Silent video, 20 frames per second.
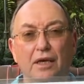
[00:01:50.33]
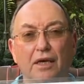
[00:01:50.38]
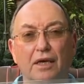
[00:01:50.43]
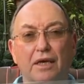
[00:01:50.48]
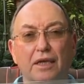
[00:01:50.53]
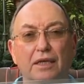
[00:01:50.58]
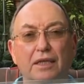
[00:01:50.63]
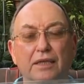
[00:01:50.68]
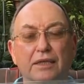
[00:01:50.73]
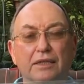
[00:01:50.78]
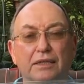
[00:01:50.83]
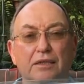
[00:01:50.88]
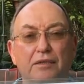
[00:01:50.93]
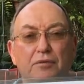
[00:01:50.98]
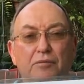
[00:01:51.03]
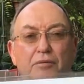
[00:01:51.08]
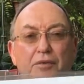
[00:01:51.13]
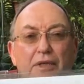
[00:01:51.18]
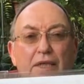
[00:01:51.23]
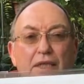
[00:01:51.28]
I'd like to
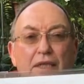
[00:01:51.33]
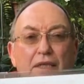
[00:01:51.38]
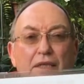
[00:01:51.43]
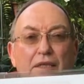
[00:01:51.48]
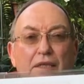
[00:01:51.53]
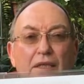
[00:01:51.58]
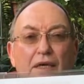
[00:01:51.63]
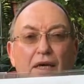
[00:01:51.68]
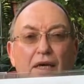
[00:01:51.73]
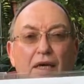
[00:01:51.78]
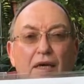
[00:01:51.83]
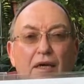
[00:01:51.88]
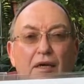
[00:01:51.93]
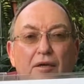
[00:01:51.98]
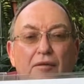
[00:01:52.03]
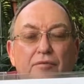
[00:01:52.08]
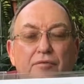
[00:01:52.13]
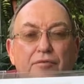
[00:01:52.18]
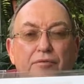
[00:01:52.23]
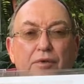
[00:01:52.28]
read
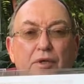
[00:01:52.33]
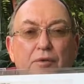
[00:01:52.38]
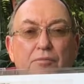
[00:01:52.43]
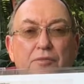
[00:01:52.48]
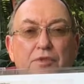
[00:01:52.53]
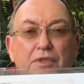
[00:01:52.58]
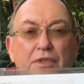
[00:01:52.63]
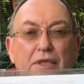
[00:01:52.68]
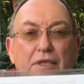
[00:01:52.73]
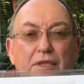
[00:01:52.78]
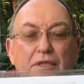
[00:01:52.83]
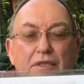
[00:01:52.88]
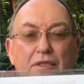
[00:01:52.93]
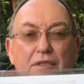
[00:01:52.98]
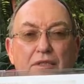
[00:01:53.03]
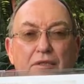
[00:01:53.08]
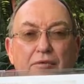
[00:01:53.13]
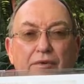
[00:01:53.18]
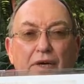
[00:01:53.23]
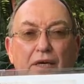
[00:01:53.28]
from
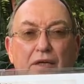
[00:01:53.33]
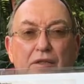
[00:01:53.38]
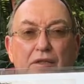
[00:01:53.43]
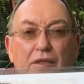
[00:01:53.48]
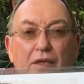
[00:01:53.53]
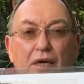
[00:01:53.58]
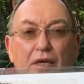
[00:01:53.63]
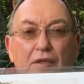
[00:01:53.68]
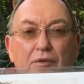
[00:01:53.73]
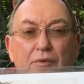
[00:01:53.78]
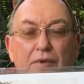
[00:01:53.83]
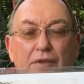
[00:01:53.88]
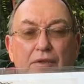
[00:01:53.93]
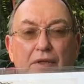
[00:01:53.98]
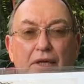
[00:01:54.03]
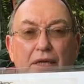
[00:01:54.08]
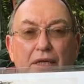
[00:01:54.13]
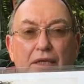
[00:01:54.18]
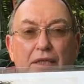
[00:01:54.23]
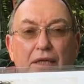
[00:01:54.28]
Seasons of Algonquin
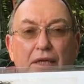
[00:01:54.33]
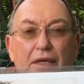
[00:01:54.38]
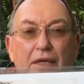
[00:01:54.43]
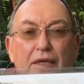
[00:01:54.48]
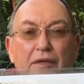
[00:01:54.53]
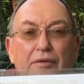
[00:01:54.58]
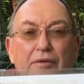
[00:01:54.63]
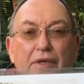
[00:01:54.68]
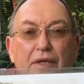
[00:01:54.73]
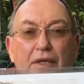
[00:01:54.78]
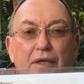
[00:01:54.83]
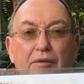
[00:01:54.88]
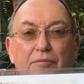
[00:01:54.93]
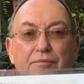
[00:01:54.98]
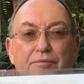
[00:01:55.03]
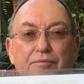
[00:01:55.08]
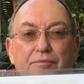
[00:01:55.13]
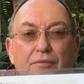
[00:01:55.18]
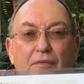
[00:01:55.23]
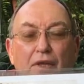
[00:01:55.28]
right now then.
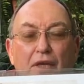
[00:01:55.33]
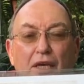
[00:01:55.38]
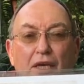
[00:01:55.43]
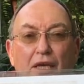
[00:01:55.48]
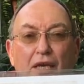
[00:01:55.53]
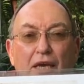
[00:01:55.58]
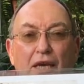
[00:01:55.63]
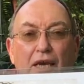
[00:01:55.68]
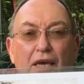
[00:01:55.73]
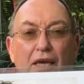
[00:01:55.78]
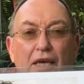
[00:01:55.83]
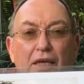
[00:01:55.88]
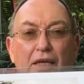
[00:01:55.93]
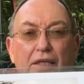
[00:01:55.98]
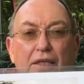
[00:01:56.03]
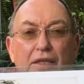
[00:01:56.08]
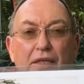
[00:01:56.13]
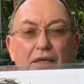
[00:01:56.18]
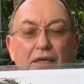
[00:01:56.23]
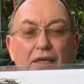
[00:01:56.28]

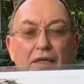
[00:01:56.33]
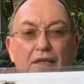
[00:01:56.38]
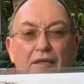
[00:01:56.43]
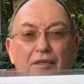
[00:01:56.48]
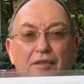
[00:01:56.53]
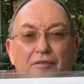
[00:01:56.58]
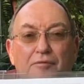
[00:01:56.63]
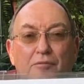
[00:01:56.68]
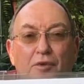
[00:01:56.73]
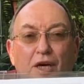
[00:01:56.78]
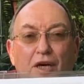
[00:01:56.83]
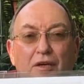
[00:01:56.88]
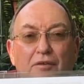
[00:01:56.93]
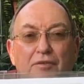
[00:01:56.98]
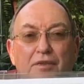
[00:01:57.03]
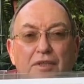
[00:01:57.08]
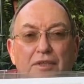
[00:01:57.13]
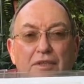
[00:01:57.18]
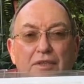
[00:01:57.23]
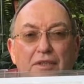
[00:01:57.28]
And
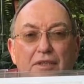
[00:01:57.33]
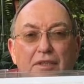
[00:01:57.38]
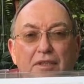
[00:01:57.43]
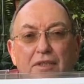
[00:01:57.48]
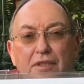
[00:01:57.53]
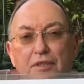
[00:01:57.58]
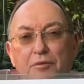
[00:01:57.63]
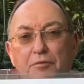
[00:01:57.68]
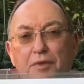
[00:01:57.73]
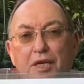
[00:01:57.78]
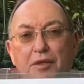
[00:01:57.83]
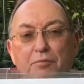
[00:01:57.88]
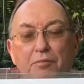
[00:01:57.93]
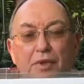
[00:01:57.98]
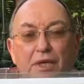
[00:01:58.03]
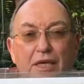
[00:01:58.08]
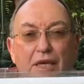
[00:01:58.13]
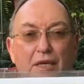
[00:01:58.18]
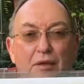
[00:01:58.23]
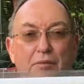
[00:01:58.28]
obviously you might
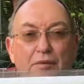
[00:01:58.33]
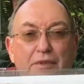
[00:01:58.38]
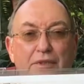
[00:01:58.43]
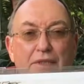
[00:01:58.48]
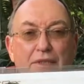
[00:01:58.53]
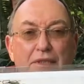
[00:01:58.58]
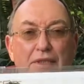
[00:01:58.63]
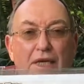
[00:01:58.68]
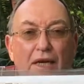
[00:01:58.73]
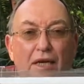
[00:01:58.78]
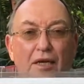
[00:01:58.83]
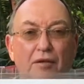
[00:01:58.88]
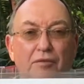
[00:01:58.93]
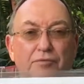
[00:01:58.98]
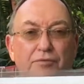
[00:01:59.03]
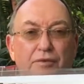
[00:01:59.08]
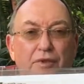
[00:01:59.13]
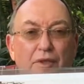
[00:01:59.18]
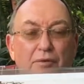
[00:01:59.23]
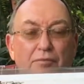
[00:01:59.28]
be able to tell
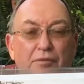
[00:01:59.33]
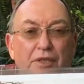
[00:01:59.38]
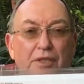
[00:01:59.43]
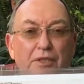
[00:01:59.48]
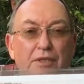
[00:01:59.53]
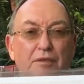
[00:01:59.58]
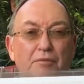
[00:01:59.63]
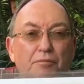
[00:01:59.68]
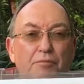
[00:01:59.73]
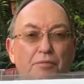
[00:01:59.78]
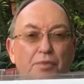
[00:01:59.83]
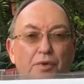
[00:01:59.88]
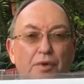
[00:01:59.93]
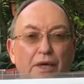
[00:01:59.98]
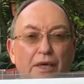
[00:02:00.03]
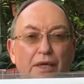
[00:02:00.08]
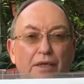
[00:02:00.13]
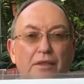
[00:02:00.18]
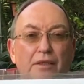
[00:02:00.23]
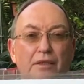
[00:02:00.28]
from this
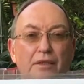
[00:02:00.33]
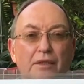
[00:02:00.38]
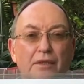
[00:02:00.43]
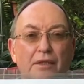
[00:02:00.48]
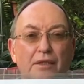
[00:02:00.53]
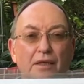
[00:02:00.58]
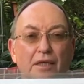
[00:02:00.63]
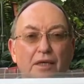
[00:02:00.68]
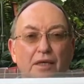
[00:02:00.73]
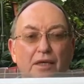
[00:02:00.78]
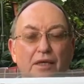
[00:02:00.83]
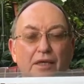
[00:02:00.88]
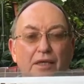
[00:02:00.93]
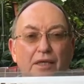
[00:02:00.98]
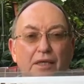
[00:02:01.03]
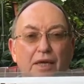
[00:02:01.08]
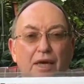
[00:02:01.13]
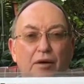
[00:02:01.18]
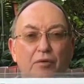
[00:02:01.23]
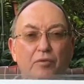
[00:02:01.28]
print
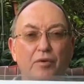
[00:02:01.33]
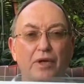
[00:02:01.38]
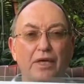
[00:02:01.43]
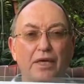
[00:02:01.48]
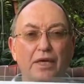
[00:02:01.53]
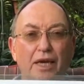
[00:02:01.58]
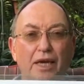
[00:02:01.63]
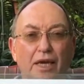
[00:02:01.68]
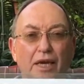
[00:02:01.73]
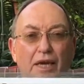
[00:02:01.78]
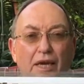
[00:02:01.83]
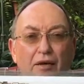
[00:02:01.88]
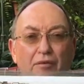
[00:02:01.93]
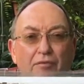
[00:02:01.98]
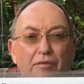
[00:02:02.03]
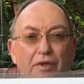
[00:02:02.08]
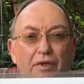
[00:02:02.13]
that we have